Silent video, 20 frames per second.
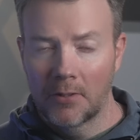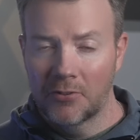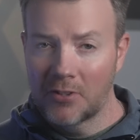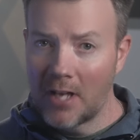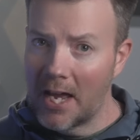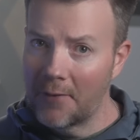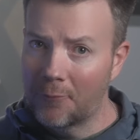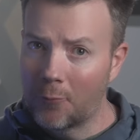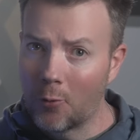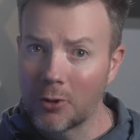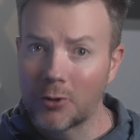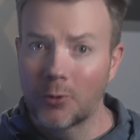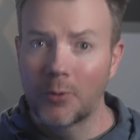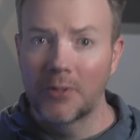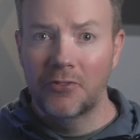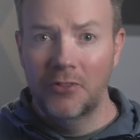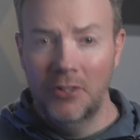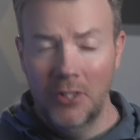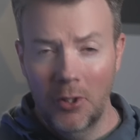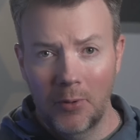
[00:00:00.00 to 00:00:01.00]
Sky
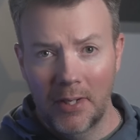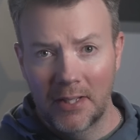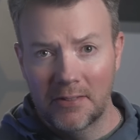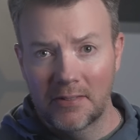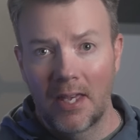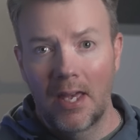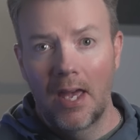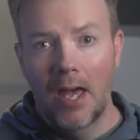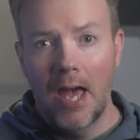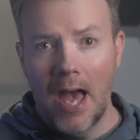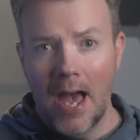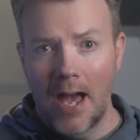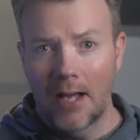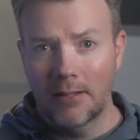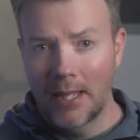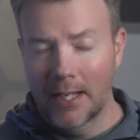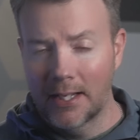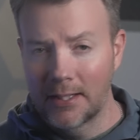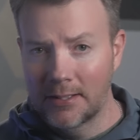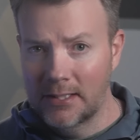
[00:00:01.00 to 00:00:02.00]
Fortress units
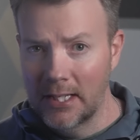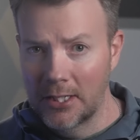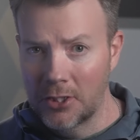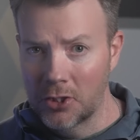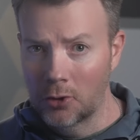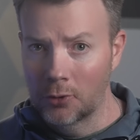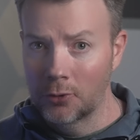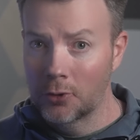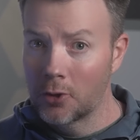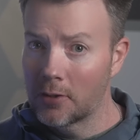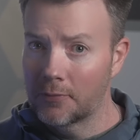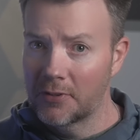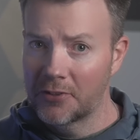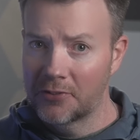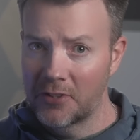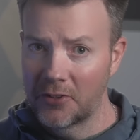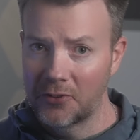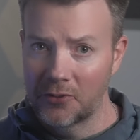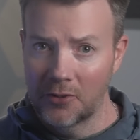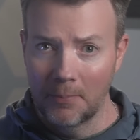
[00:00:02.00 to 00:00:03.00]
act like a digital nervous
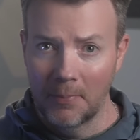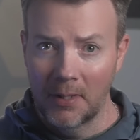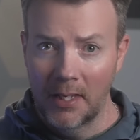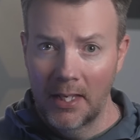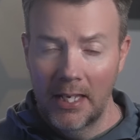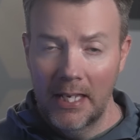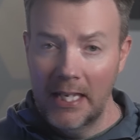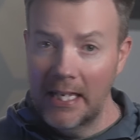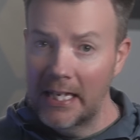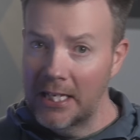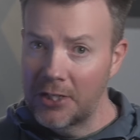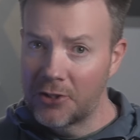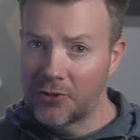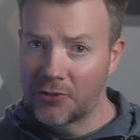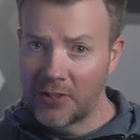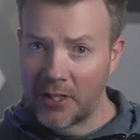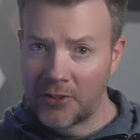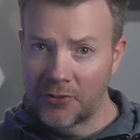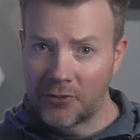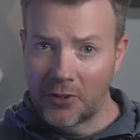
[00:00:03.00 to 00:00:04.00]
system, each
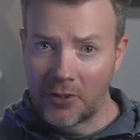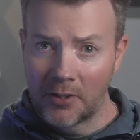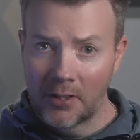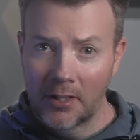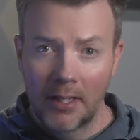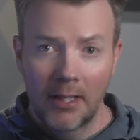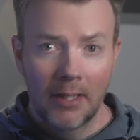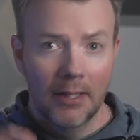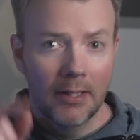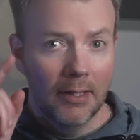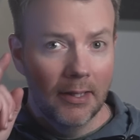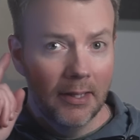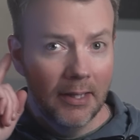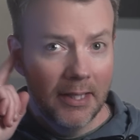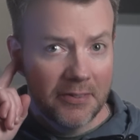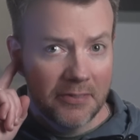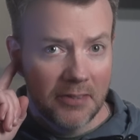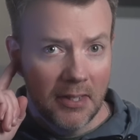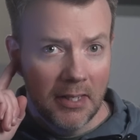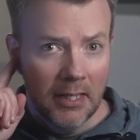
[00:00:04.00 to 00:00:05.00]
sensor
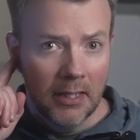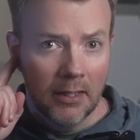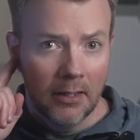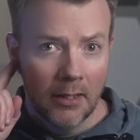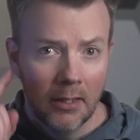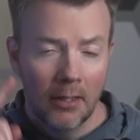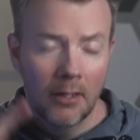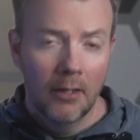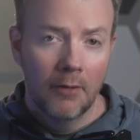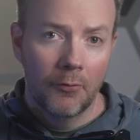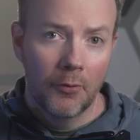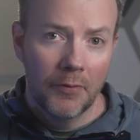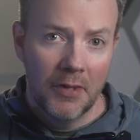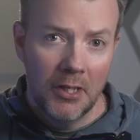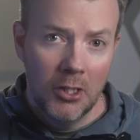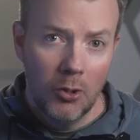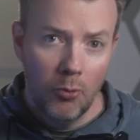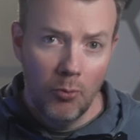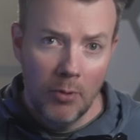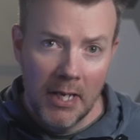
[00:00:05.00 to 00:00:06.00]
listening for
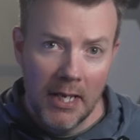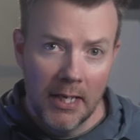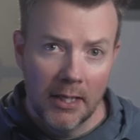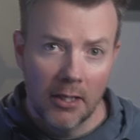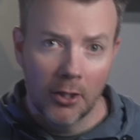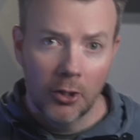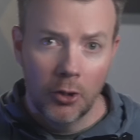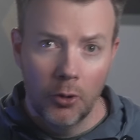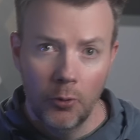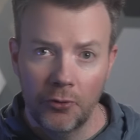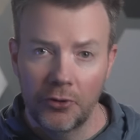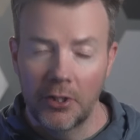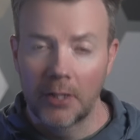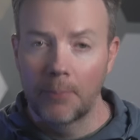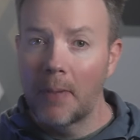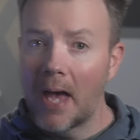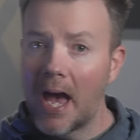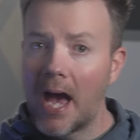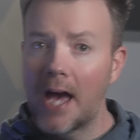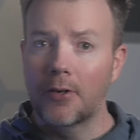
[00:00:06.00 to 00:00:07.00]
the unique
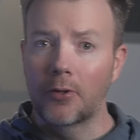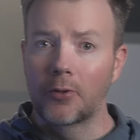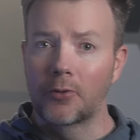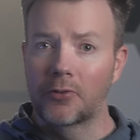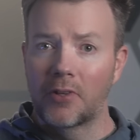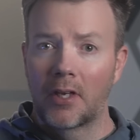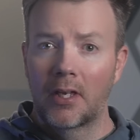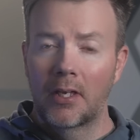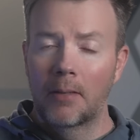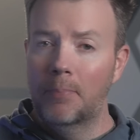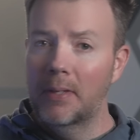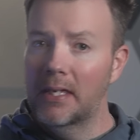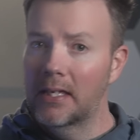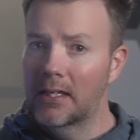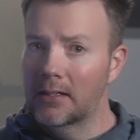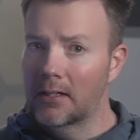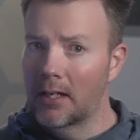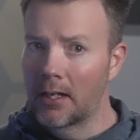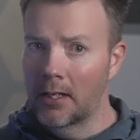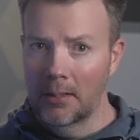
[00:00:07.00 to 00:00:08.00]
acoustic patterns, be
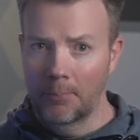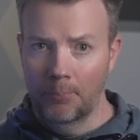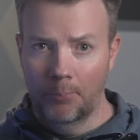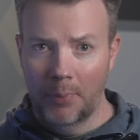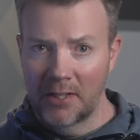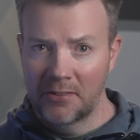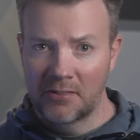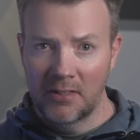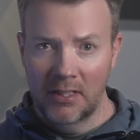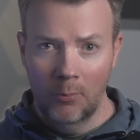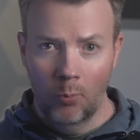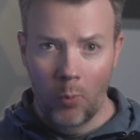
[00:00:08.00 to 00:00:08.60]
it a buzzy